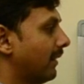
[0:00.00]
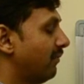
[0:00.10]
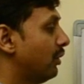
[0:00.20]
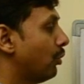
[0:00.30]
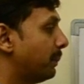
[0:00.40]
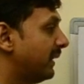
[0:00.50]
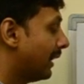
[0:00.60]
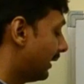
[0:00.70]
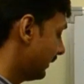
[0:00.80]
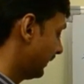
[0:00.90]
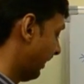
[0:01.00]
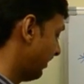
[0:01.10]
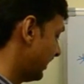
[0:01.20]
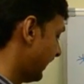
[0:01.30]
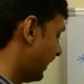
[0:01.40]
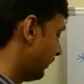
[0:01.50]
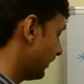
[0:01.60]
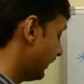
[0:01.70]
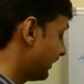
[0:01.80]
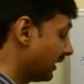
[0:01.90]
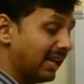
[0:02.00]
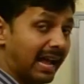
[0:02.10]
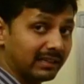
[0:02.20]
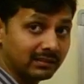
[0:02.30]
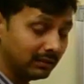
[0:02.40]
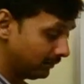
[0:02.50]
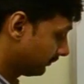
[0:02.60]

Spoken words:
we know PR 7 centimeters. It's a diagonal.